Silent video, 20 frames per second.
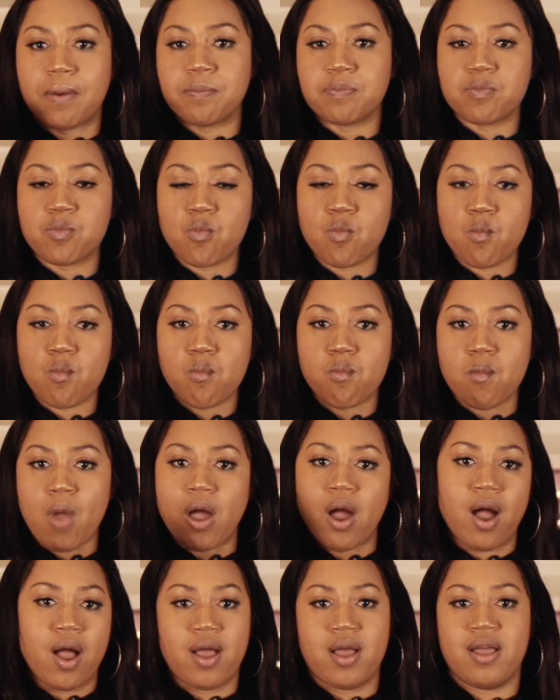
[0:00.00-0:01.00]
a
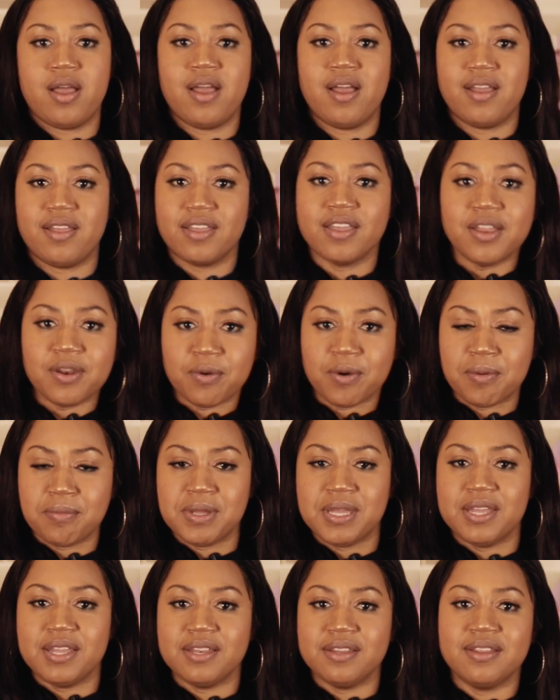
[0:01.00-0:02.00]
mwah. You know what
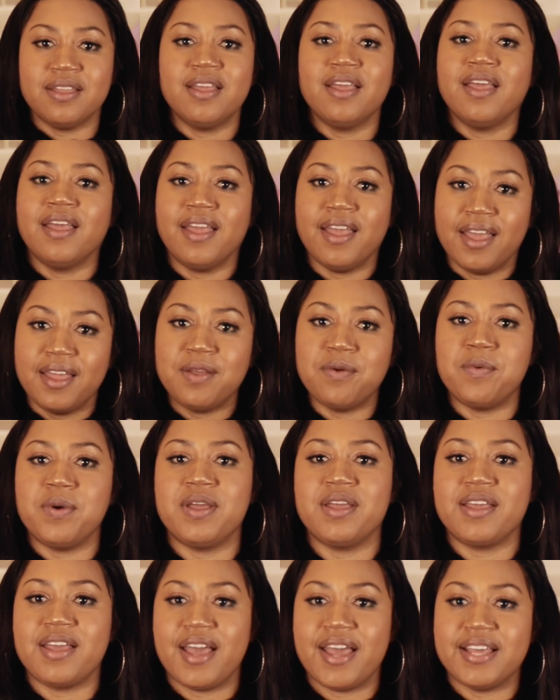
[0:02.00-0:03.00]
I mean?
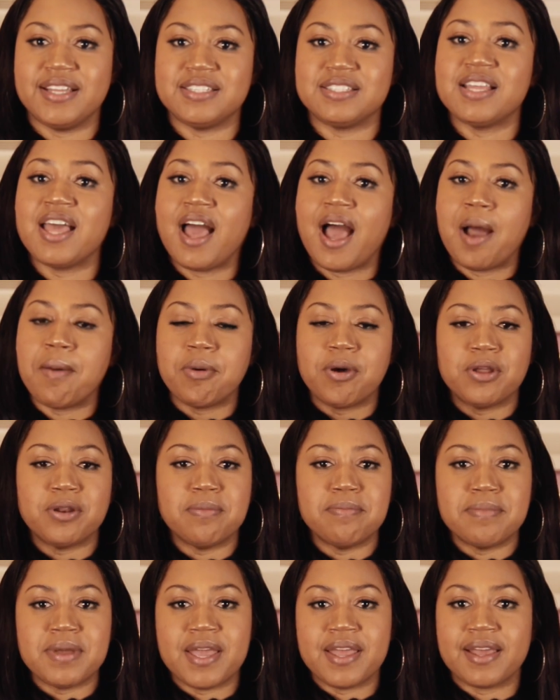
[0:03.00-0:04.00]
Anyway, guys, I'm
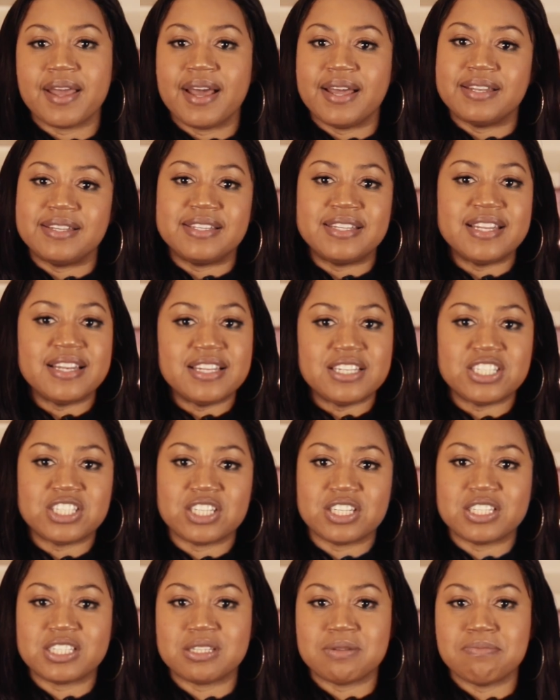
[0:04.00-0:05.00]
gonna make a
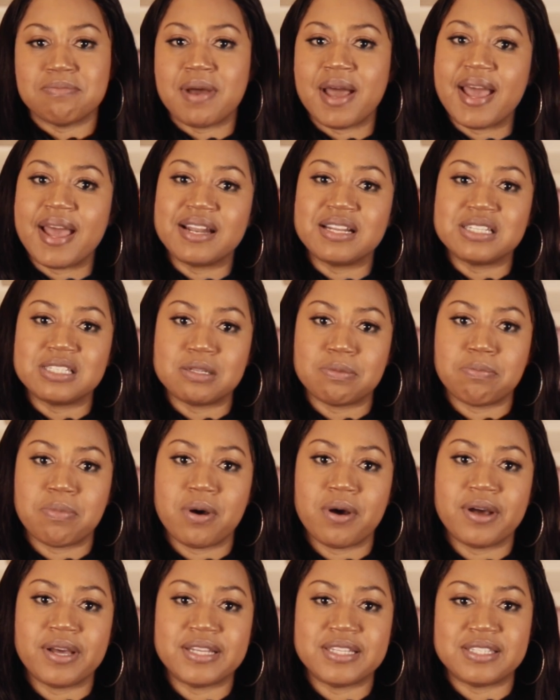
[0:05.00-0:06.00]
delicious mild
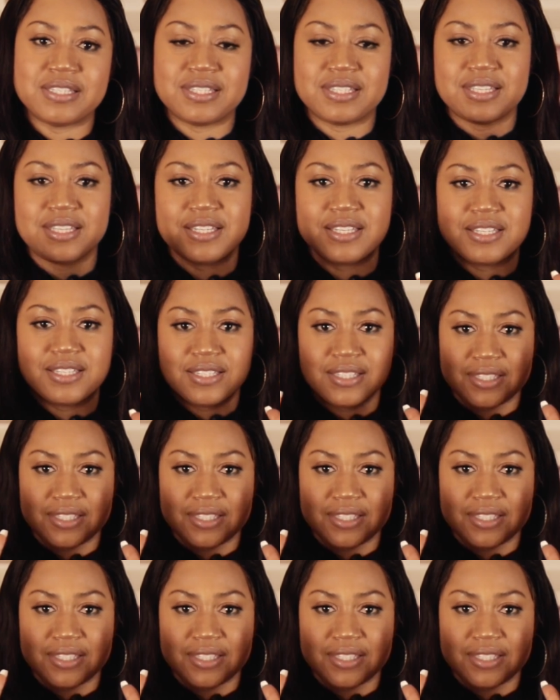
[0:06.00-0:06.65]
spicy